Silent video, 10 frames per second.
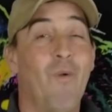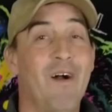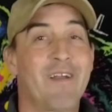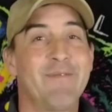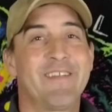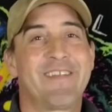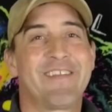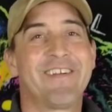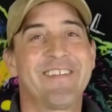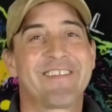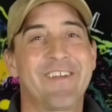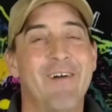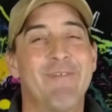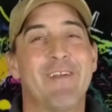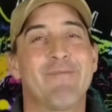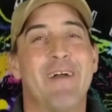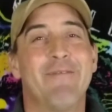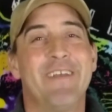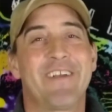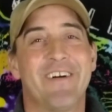Welcome to the third installment of my
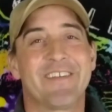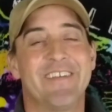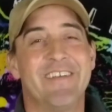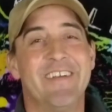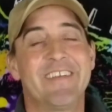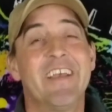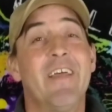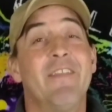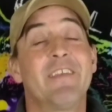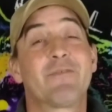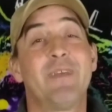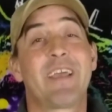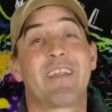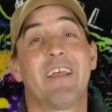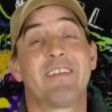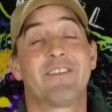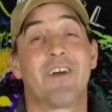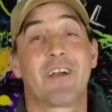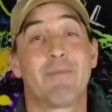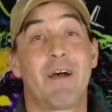recall series. This week I'd like to talk